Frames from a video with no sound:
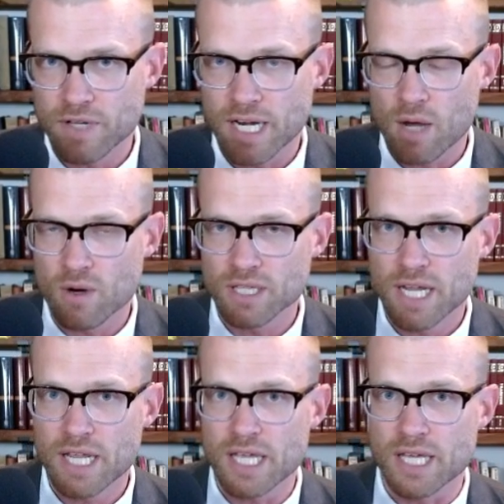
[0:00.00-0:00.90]
and how Our
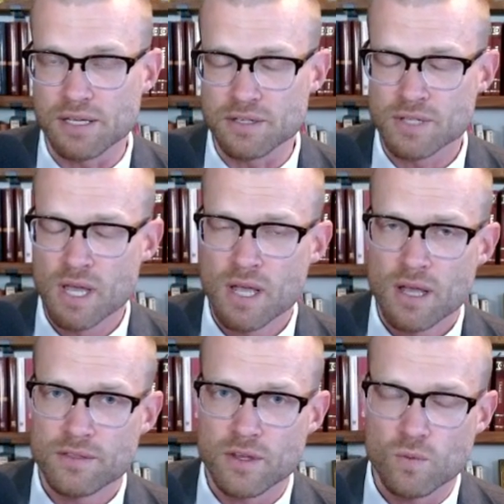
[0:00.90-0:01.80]
Lady is
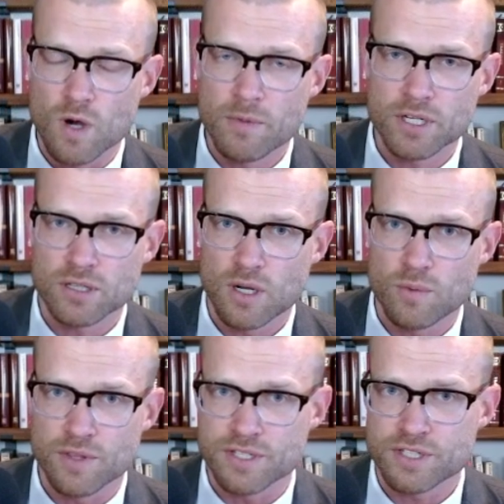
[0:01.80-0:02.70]
the woman clothed
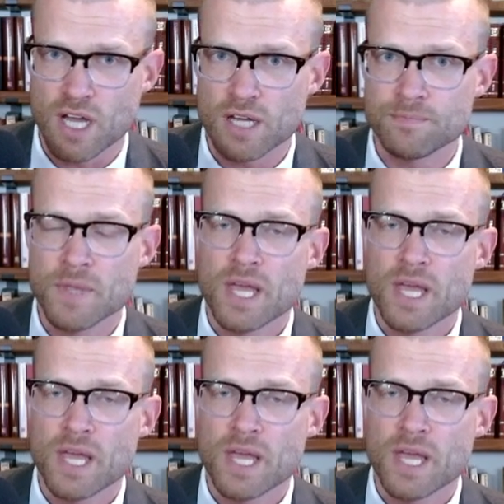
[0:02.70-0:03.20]
with the sun